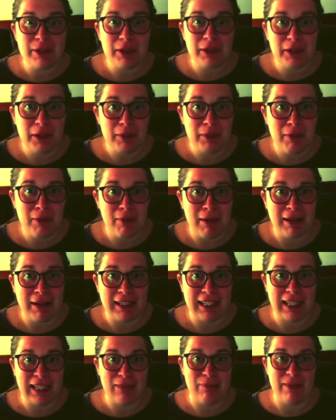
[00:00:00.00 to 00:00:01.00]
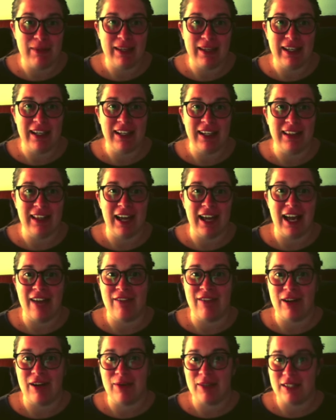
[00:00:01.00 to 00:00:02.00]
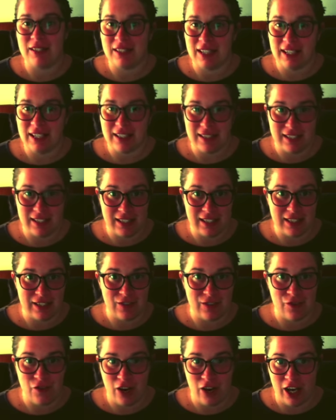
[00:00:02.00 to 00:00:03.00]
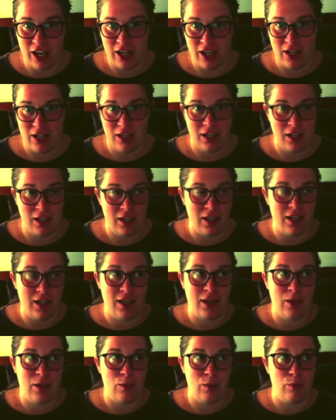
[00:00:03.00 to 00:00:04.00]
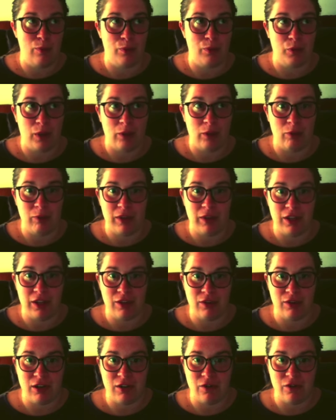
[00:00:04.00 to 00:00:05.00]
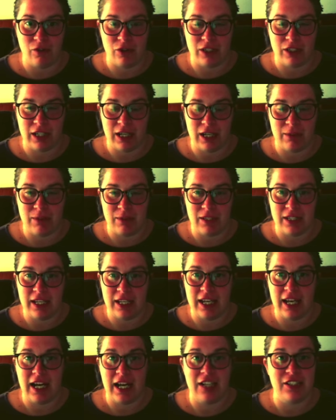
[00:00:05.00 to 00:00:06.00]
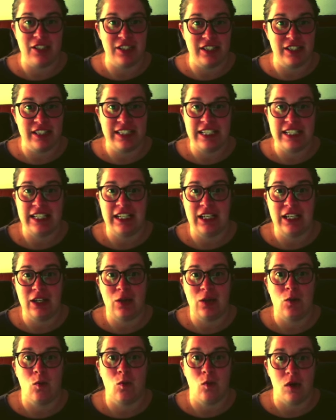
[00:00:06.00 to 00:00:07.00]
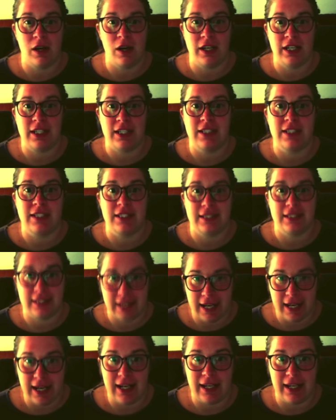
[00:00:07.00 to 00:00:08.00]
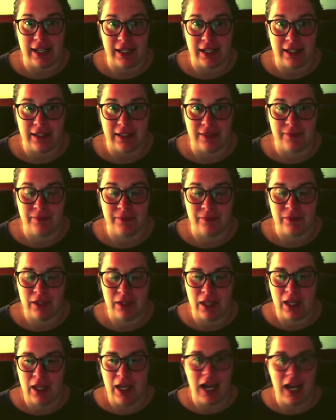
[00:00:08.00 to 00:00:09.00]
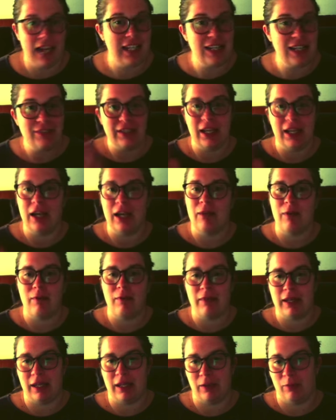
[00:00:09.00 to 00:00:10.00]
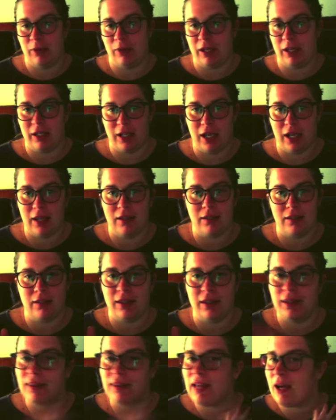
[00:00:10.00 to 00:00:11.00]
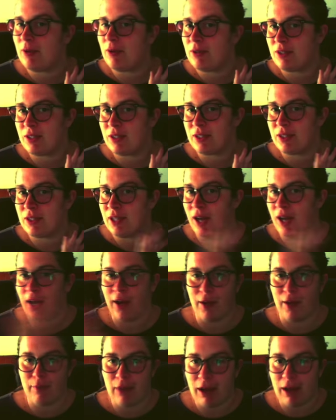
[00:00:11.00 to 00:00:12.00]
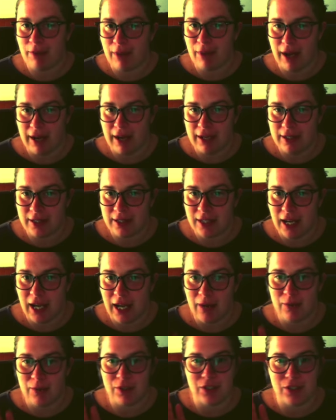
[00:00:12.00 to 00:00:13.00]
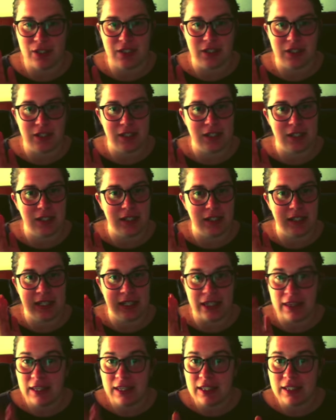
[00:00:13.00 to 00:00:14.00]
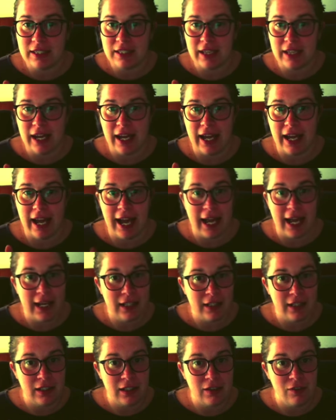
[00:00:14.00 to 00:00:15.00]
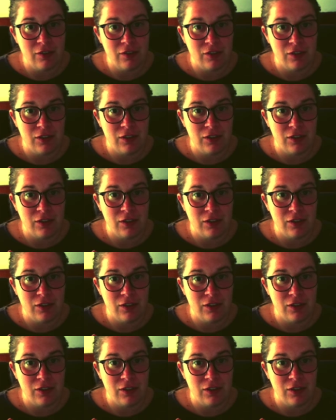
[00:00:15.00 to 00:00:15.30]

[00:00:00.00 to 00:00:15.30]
group about keeping it alive. I was texting this friend probably 3 or 4 times a day. I just didn't want it to die. I didn't even care about making bread yet. Like, that was just not on my mind. I was just, get this guy active